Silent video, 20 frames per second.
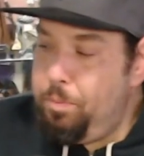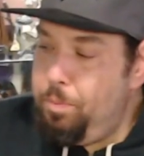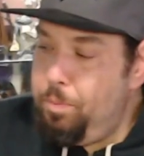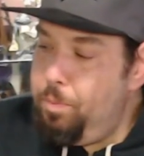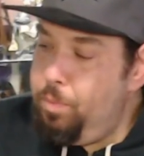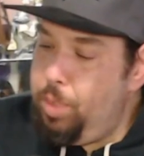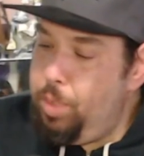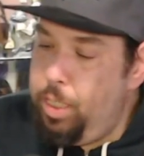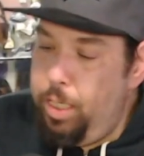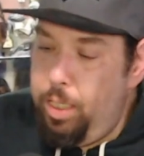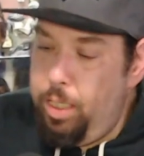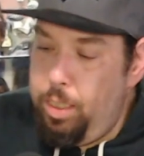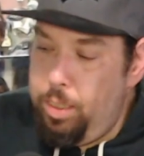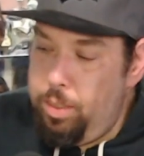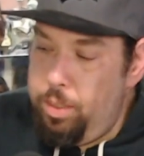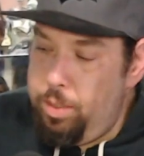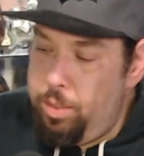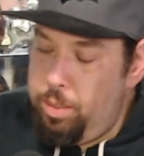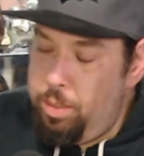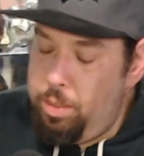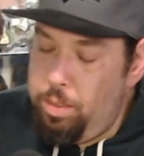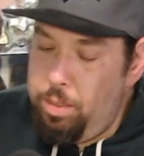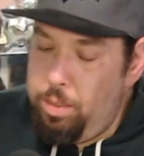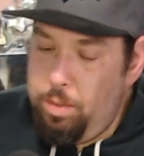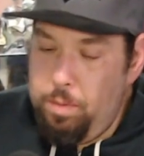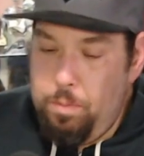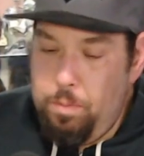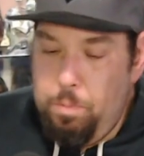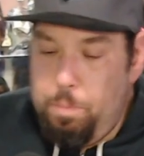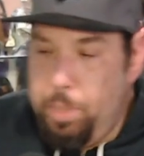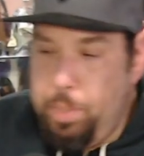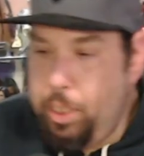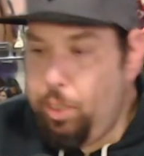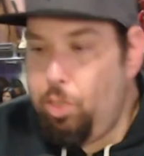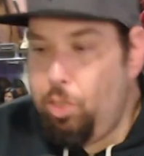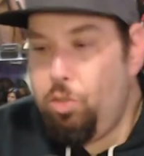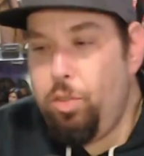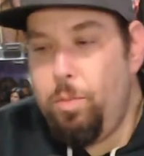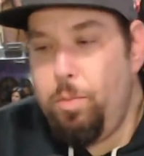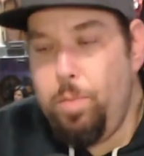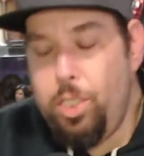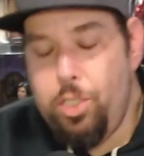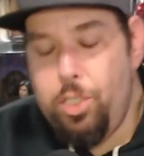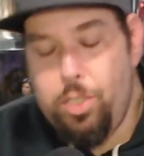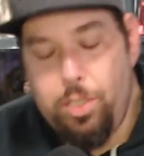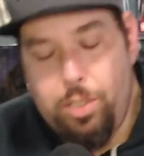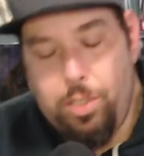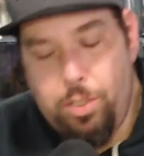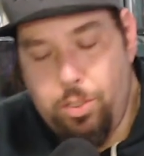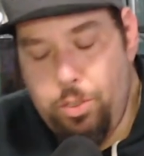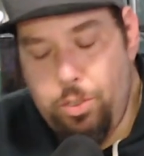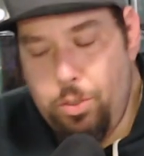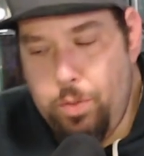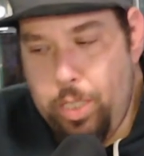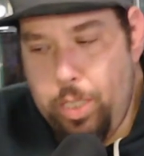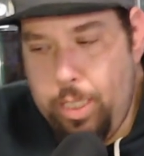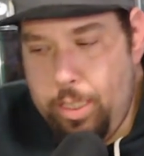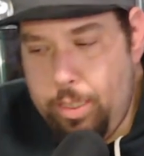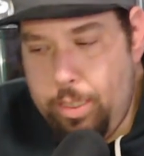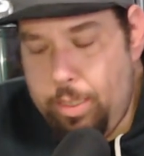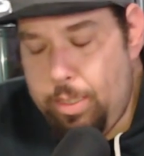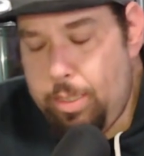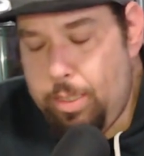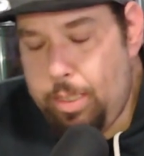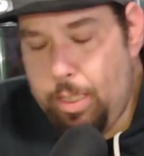There's pilgrimages to his